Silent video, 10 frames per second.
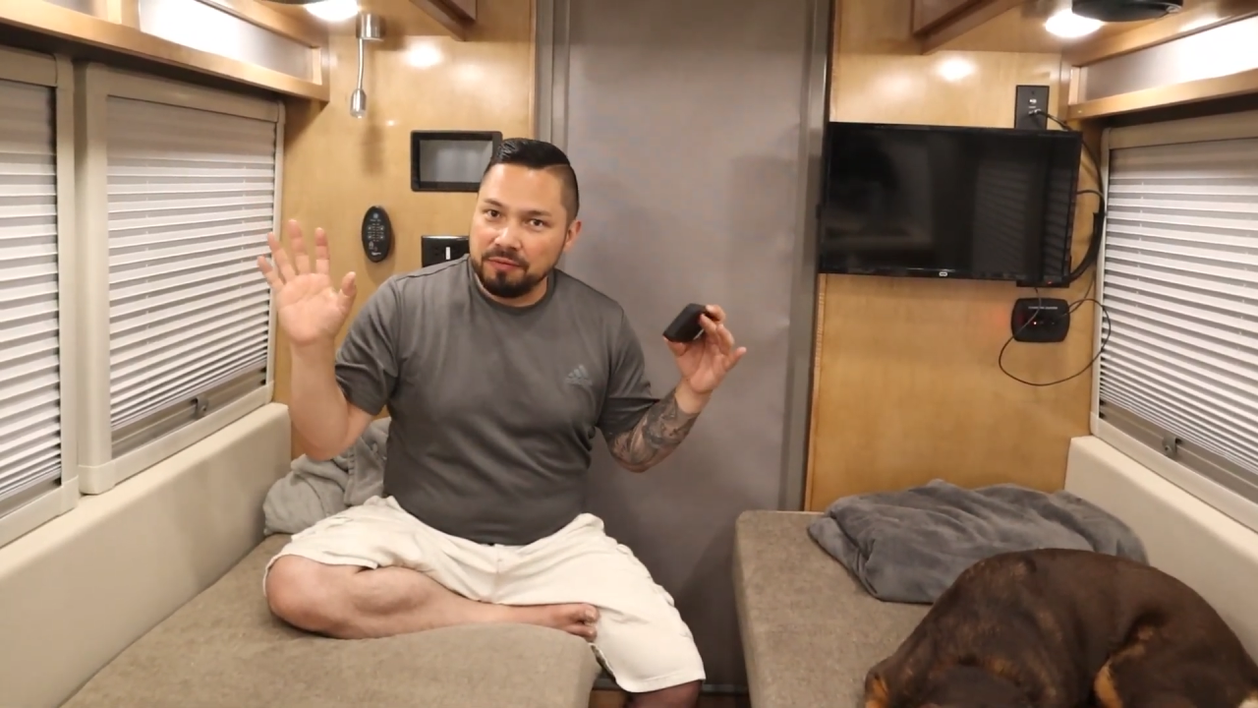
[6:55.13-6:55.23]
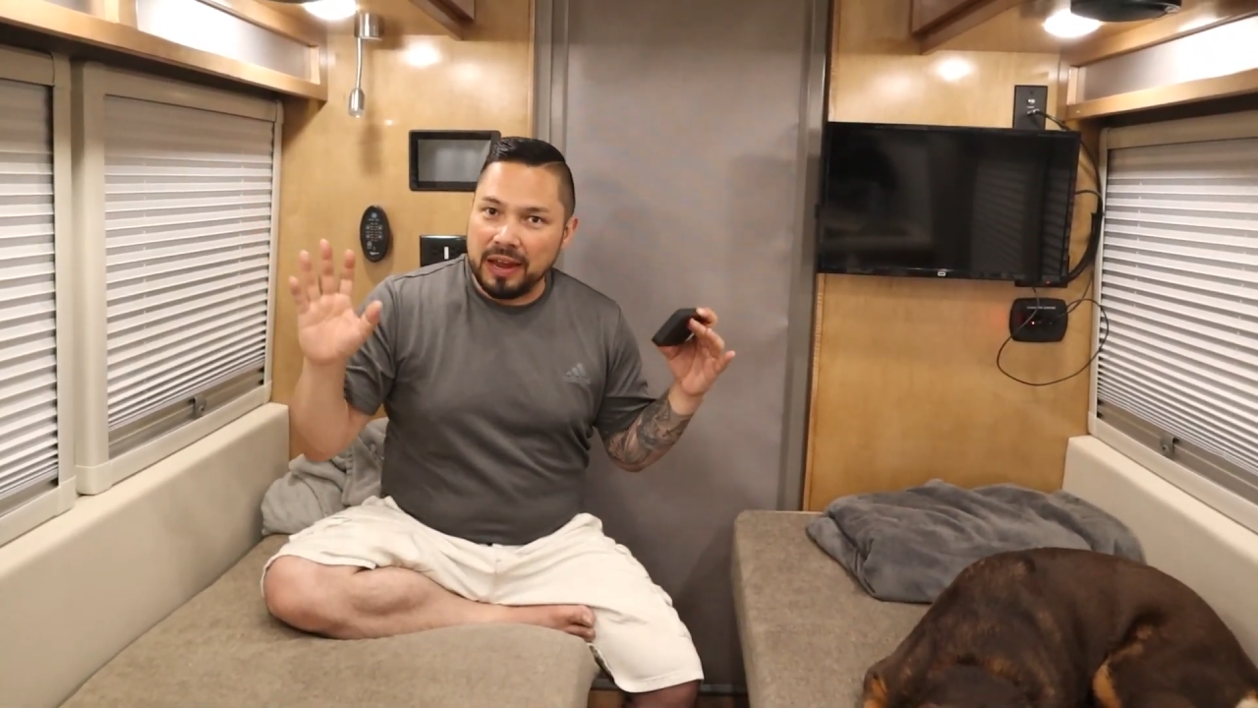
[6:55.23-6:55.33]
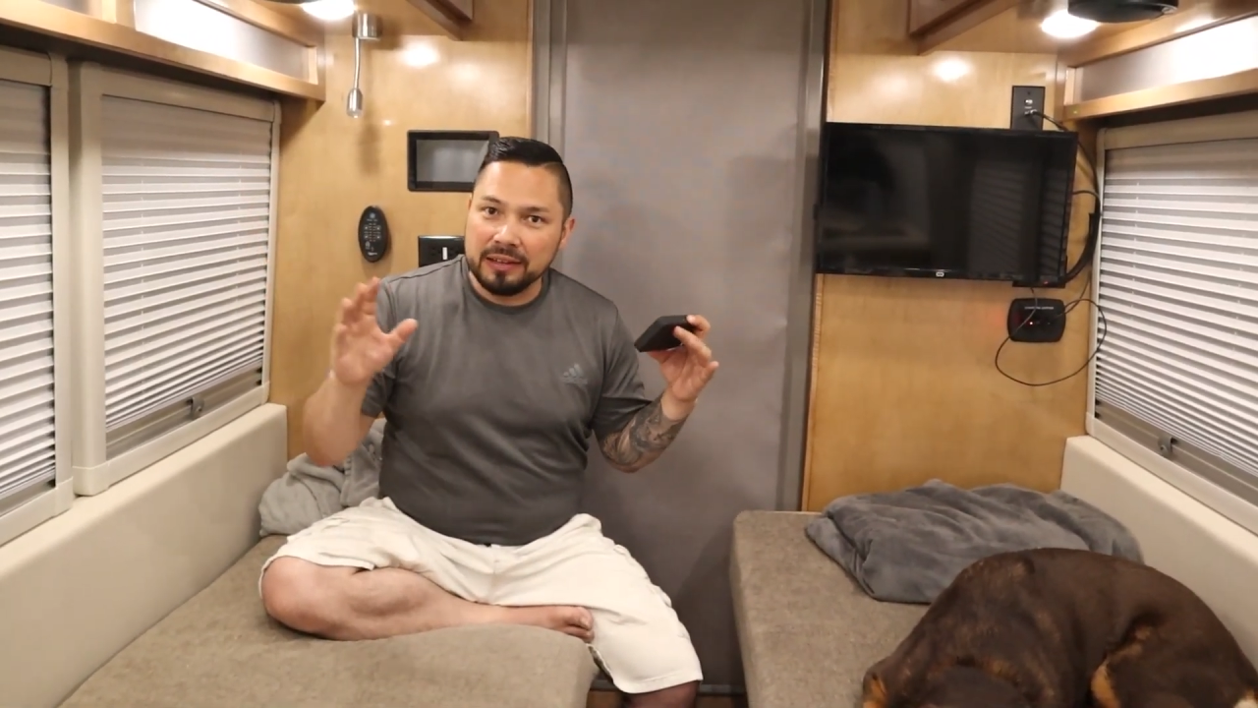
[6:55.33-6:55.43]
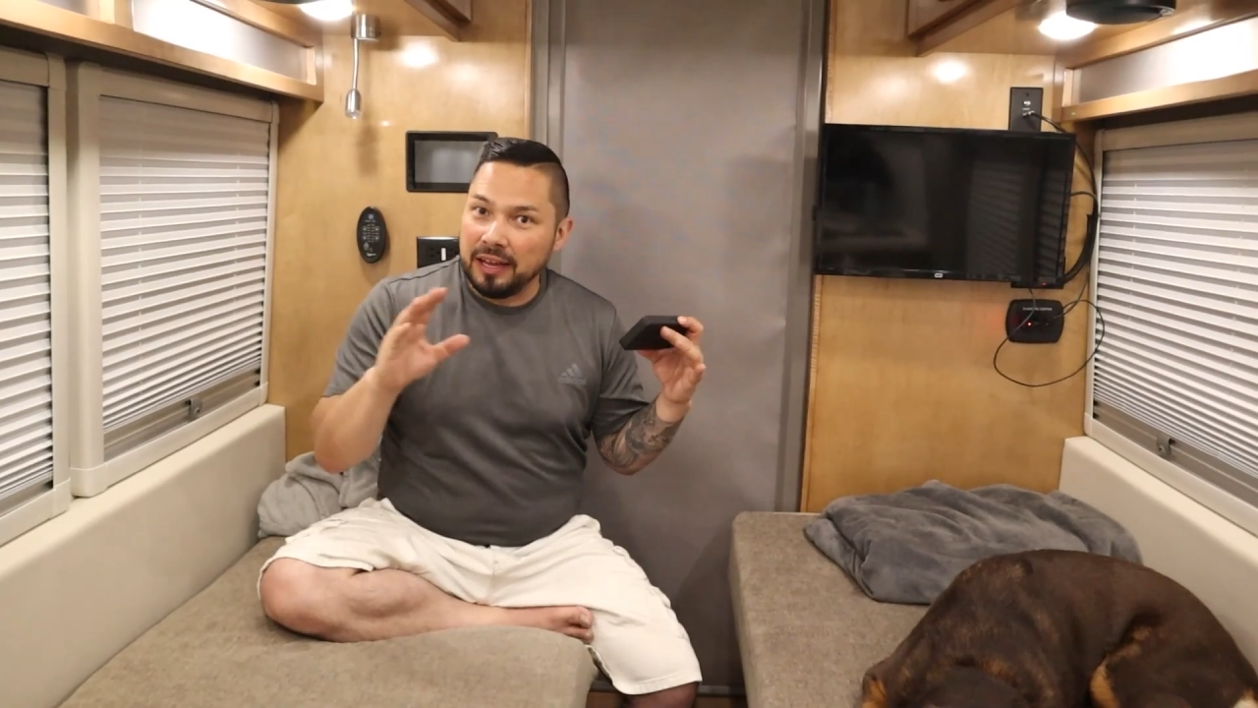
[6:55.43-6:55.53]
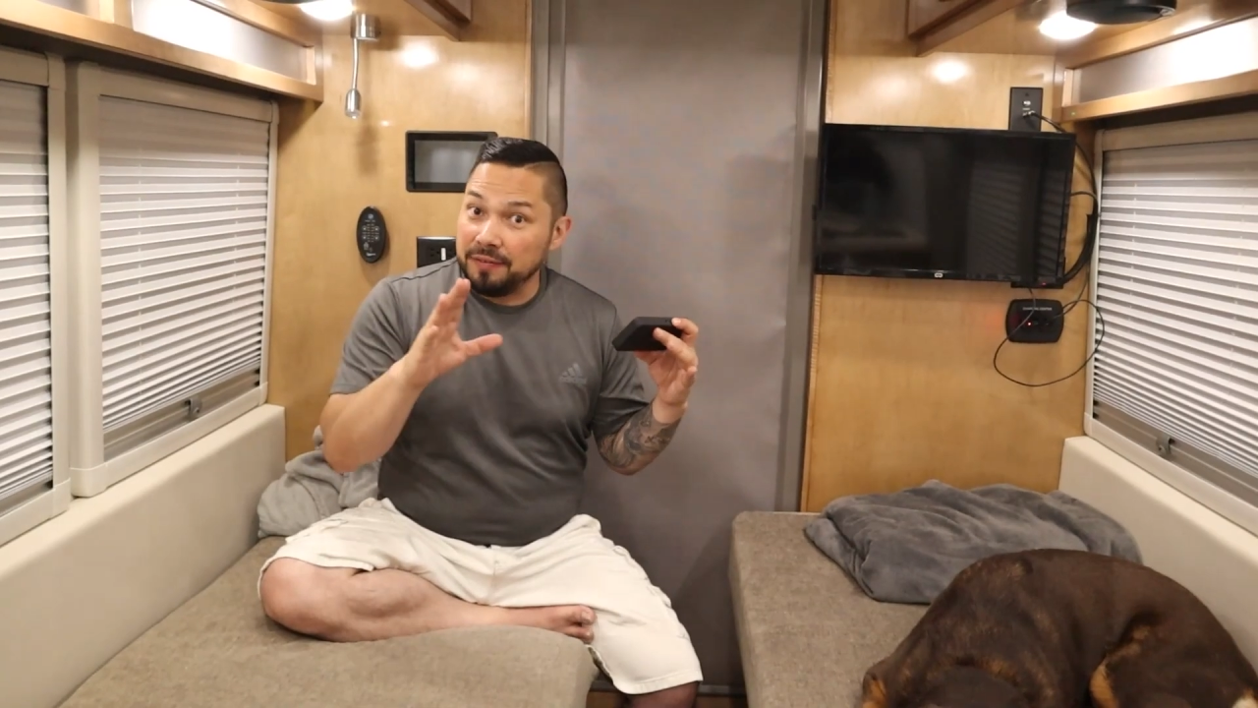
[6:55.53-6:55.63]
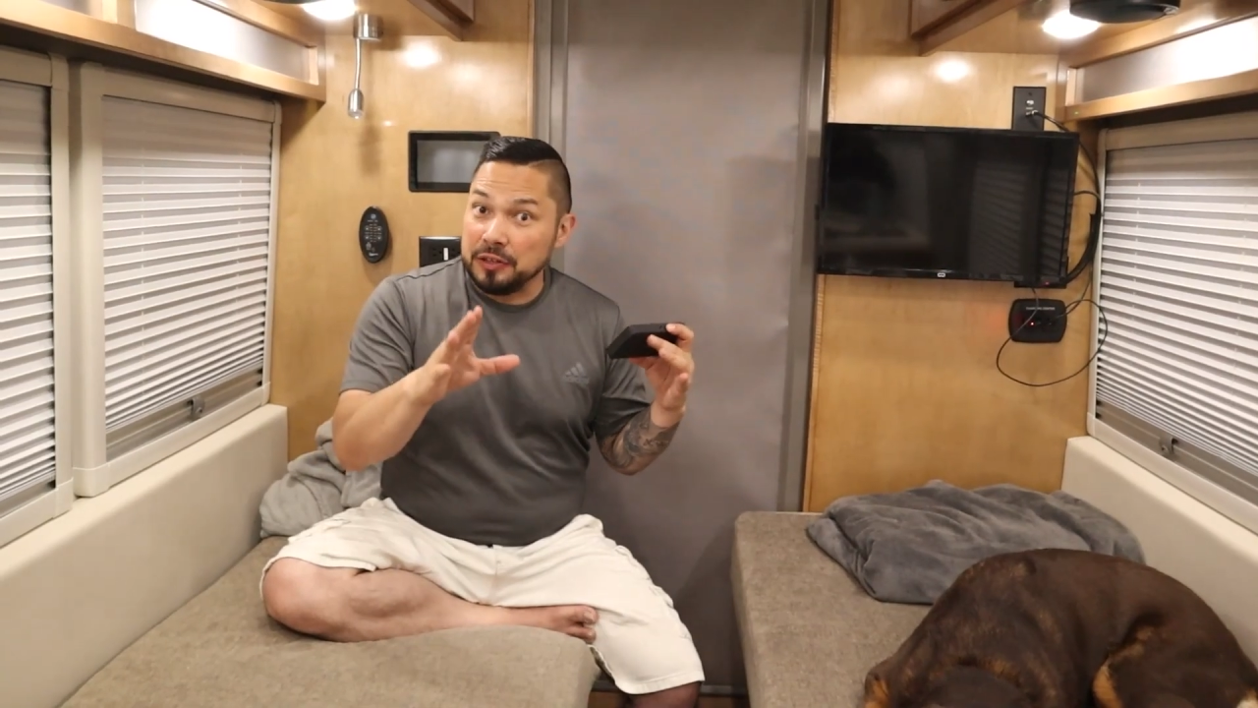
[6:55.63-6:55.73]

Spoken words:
Vanlife